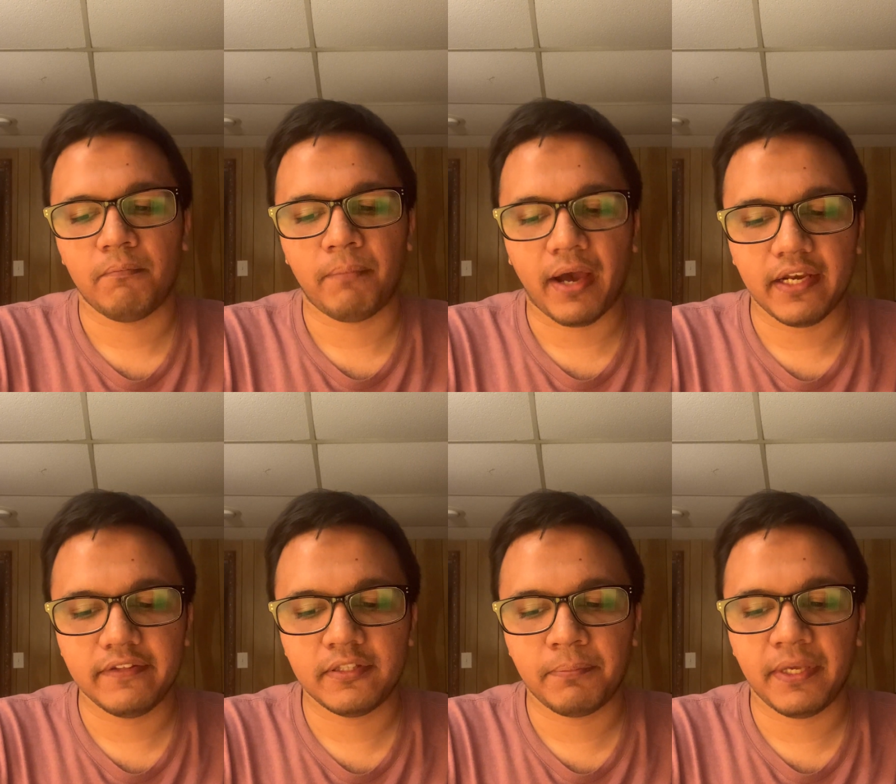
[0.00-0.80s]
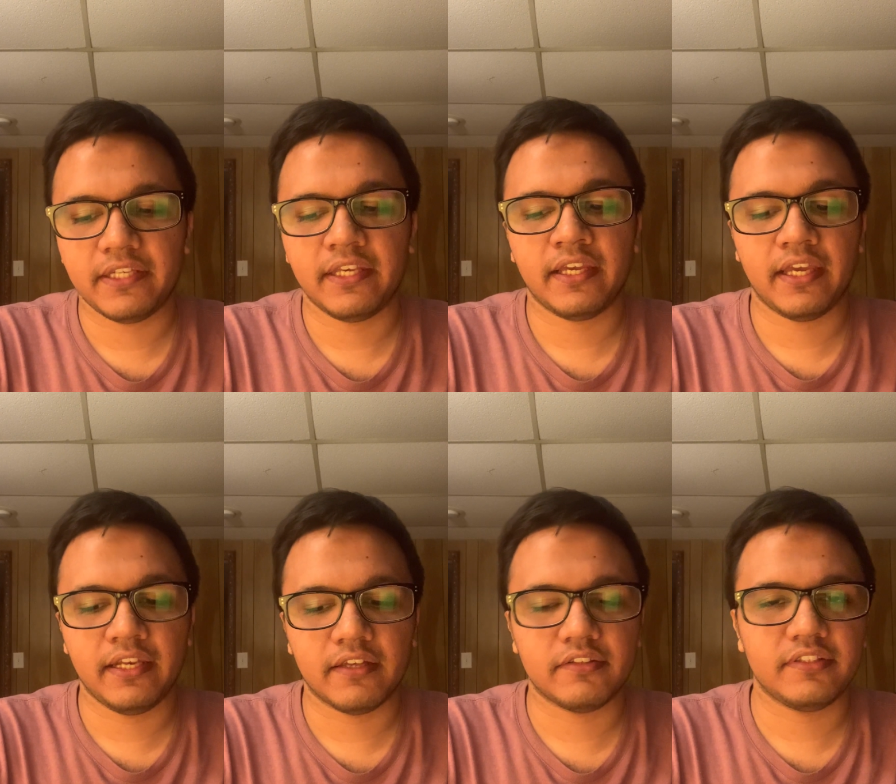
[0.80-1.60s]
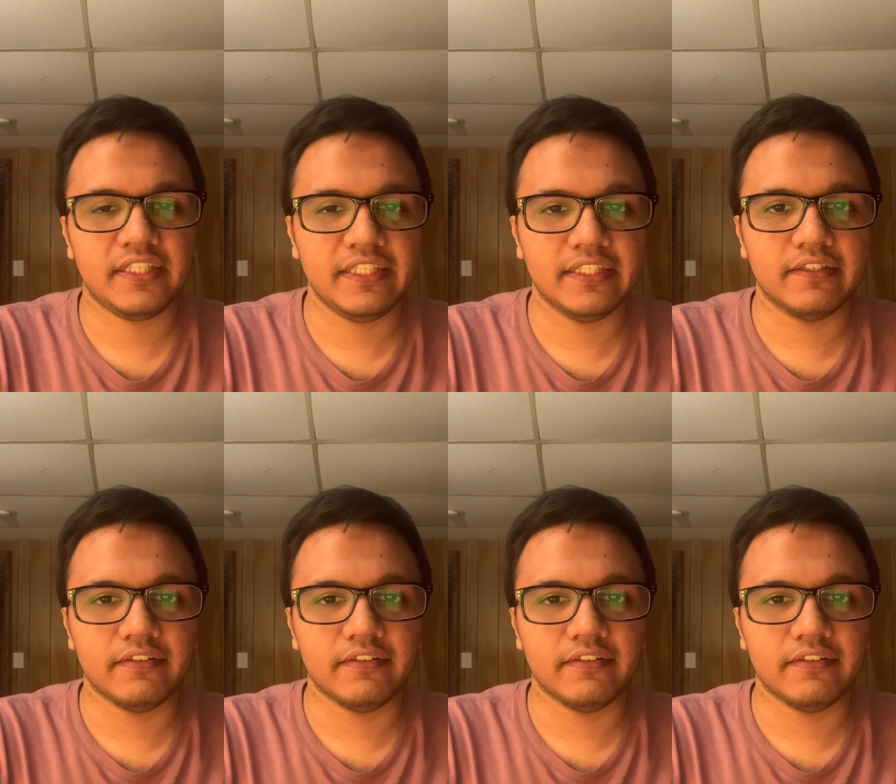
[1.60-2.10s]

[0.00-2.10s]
Participating in a senior